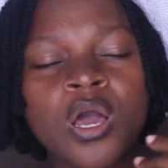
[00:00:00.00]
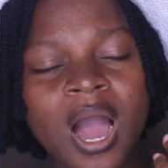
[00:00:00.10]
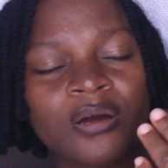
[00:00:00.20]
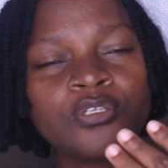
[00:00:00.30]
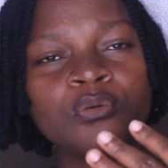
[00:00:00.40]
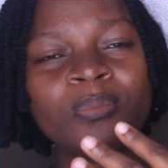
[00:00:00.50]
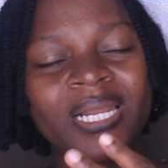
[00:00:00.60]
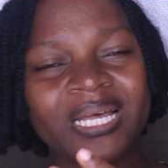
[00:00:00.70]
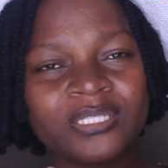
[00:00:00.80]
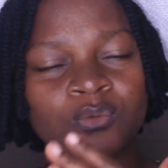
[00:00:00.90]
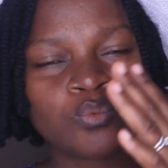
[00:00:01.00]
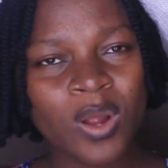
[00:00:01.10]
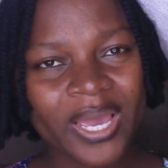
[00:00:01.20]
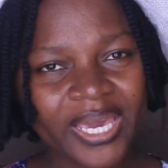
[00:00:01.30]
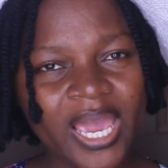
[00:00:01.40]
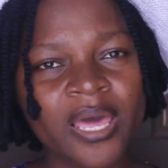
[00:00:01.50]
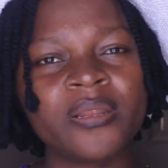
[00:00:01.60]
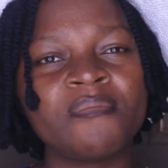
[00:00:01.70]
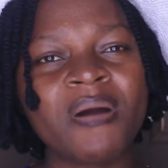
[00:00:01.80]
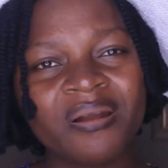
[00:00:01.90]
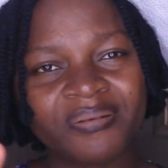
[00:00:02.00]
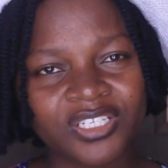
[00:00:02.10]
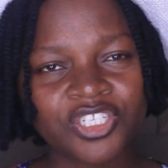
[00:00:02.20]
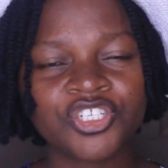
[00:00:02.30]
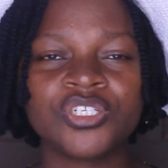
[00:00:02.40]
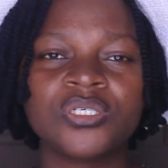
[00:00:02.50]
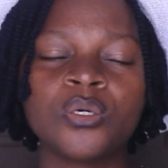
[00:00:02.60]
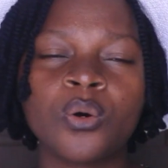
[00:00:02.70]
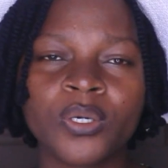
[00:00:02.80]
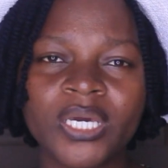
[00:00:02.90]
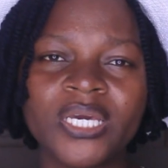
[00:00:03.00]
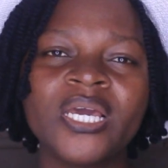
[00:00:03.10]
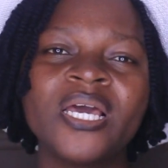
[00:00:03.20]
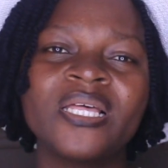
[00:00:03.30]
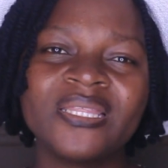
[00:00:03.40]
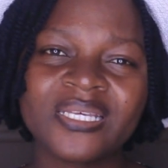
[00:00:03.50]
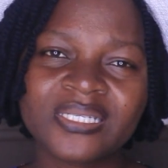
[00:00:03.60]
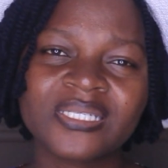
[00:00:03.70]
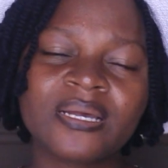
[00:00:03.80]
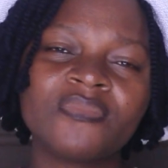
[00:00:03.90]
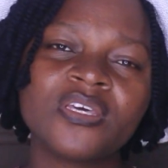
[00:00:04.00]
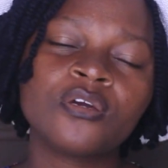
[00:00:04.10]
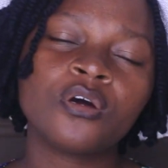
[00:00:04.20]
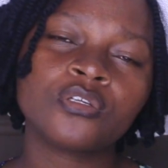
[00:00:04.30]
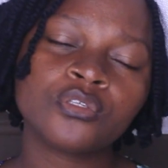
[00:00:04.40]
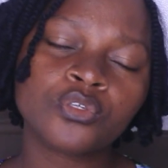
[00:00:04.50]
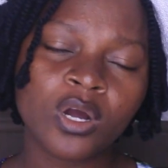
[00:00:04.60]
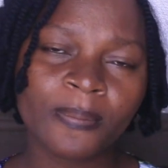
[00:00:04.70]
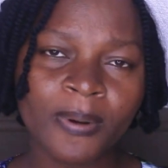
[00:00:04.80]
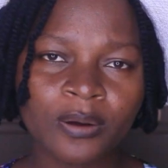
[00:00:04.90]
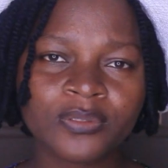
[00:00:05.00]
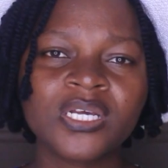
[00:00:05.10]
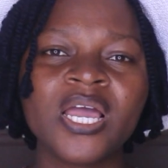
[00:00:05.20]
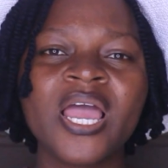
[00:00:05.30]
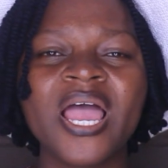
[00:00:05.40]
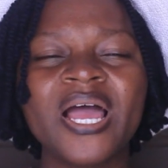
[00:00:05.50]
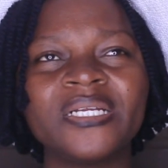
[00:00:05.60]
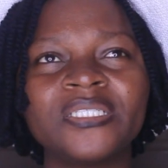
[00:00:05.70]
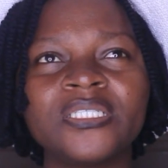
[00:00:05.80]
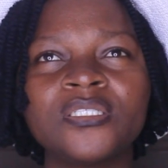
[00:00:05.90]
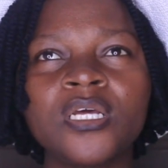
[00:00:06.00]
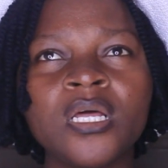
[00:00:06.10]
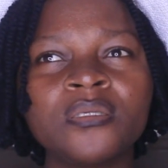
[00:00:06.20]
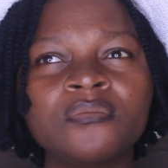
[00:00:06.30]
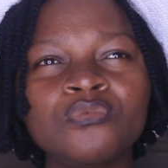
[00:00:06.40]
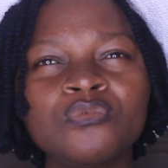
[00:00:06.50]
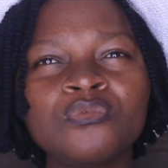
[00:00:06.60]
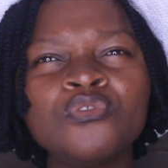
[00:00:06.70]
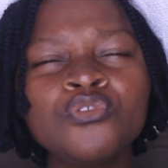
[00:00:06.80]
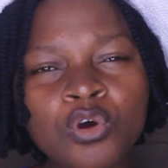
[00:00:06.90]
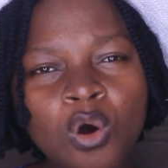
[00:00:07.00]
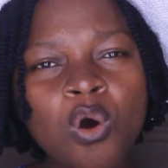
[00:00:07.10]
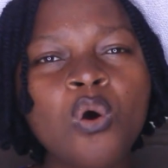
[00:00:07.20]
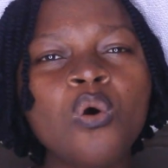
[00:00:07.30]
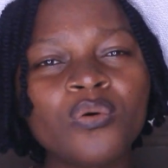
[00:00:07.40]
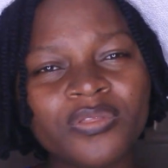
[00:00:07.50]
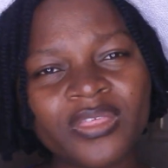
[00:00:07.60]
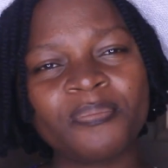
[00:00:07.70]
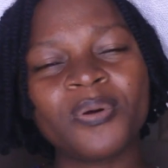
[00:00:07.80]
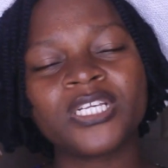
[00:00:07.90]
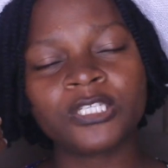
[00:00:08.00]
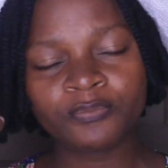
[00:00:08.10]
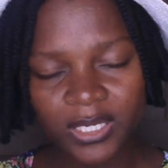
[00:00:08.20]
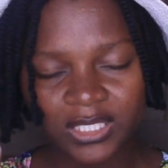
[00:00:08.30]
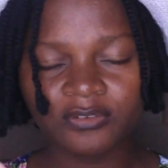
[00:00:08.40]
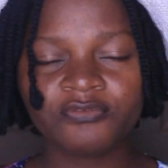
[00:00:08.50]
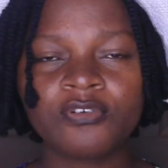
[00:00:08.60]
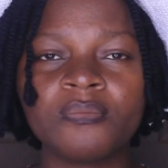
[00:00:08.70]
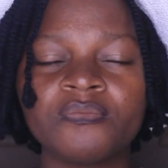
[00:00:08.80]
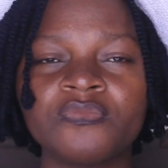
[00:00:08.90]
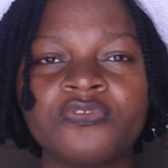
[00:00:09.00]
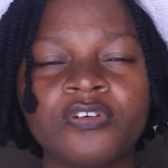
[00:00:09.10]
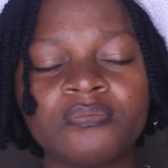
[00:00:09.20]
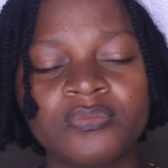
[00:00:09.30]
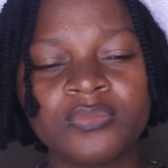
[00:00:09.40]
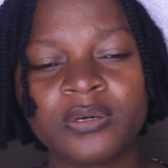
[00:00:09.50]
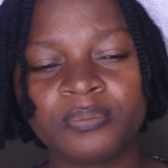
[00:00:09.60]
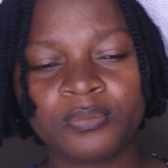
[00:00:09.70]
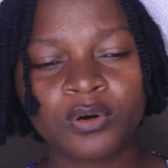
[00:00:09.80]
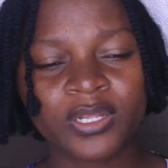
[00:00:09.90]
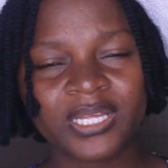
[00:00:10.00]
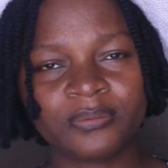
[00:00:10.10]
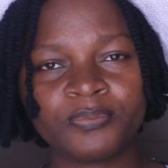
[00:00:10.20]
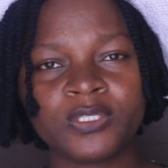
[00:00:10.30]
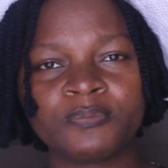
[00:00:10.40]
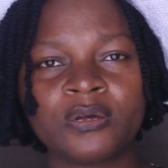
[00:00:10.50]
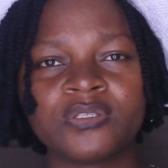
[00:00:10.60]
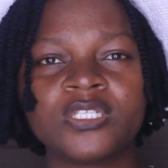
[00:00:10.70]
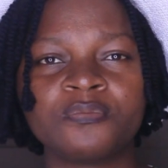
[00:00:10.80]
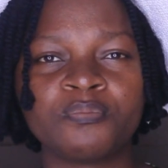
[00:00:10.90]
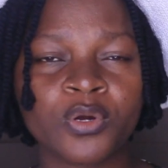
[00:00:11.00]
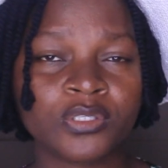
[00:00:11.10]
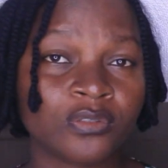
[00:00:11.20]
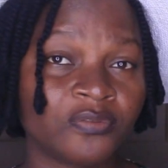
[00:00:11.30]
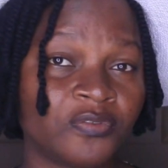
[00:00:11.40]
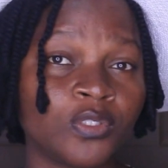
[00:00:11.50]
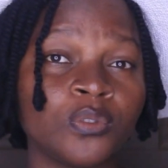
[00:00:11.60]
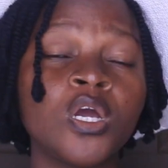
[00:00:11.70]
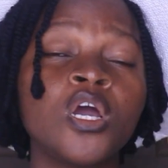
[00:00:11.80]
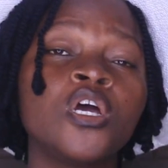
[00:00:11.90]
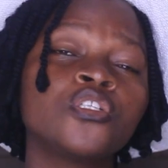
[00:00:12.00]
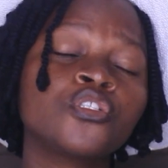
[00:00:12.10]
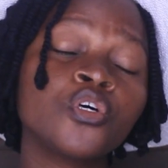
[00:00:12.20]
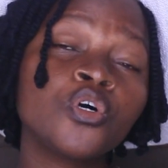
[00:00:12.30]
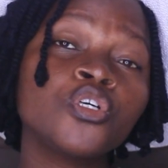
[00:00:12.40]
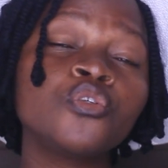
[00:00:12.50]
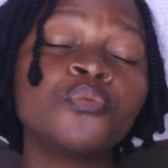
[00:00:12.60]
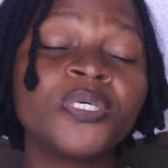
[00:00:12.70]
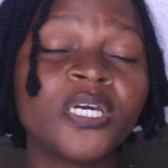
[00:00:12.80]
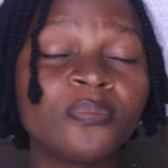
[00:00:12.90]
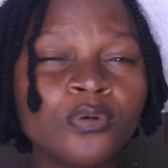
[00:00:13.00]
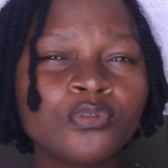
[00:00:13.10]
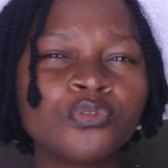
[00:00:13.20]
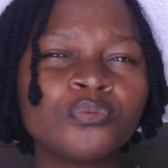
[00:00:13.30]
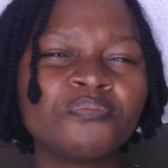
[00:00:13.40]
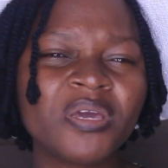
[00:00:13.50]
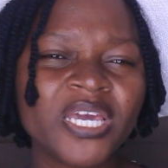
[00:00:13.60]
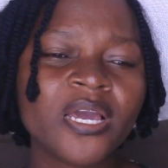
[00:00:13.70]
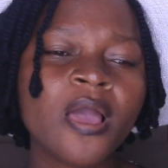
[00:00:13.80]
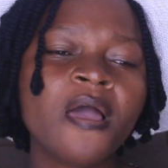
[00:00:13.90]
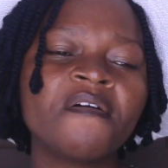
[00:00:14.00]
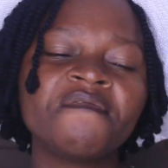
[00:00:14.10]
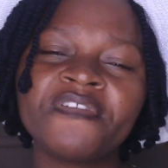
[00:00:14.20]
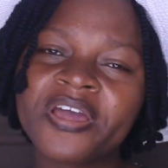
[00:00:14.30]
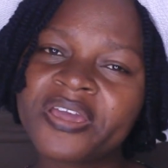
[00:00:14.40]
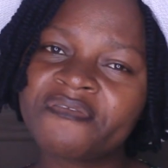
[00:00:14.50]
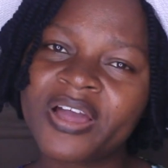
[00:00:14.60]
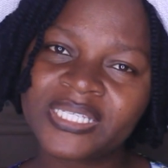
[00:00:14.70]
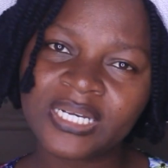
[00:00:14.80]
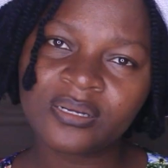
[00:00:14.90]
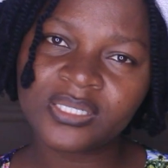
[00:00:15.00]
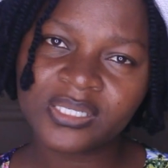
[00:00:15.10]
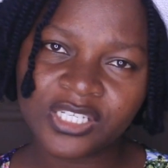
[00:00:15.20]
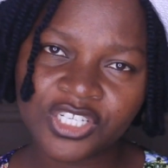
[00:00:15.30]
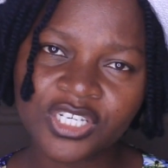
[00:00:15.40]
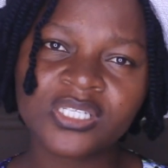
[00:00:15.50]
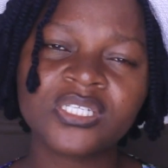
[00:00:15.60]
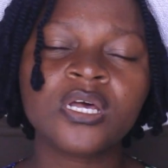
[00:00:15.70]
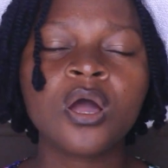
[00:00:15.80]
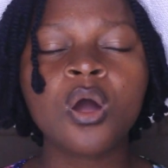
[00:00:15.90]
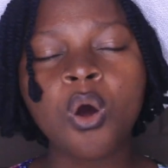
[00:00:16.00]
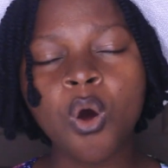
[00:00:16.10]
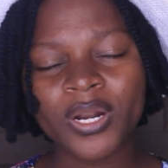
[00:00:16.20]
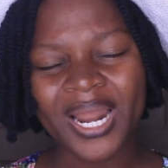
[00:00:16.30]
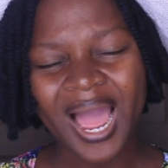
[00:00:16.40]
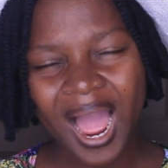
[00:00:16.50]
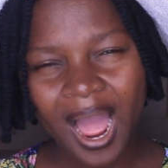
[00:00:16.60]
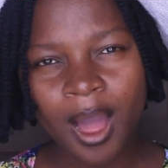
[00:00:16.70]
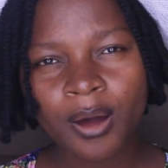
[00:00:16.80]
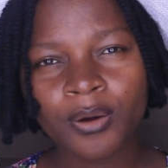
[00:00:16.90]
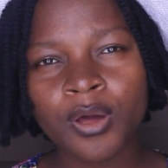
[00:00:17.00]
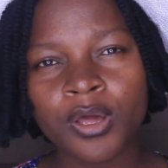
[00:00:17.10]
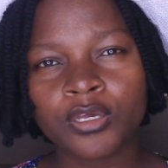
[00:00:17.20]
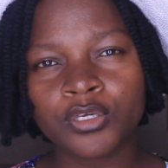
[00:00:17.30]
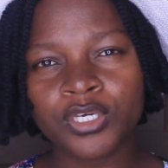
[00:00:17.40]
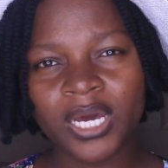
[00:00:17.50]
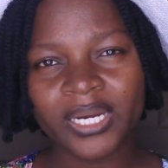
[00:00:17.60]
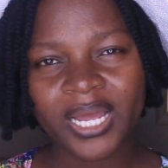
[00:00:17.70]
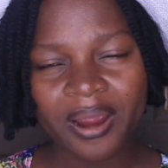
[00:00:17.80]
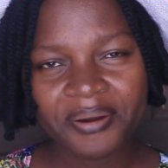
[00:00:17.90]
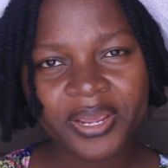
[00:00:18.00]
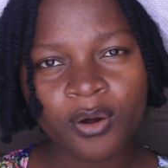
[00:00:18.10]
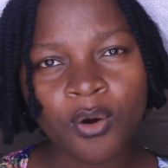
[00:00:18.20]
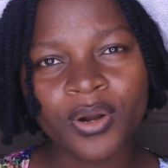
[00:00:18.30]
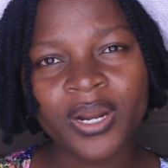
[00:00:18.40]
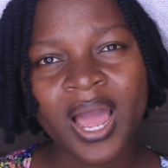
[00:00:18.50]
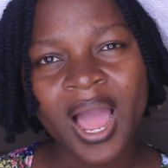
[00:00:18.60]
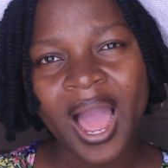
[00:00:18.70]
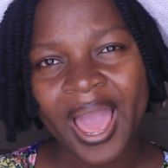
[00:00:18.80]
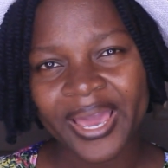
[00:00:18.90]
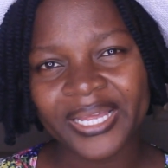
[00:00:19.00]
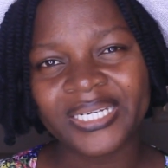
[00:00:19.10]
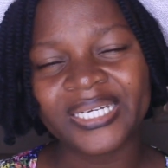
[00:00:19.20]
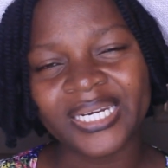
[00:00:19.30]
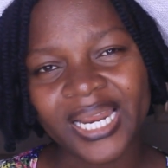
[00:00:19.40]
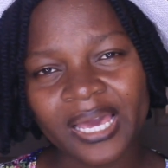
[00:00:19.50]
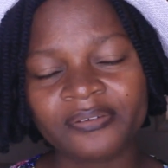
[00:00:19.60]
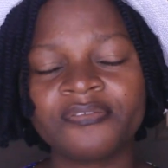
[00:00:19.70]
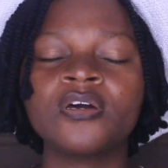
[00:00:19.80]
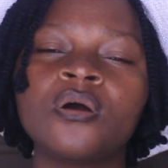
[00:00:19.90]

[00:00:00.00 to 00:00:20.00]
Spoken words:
How do you balance work and marriage? Okay, this is something you also talk about and know the perspective from the other spouse's point of view, so you'll be able to make very vital decisions on how you can carry on ahead in life.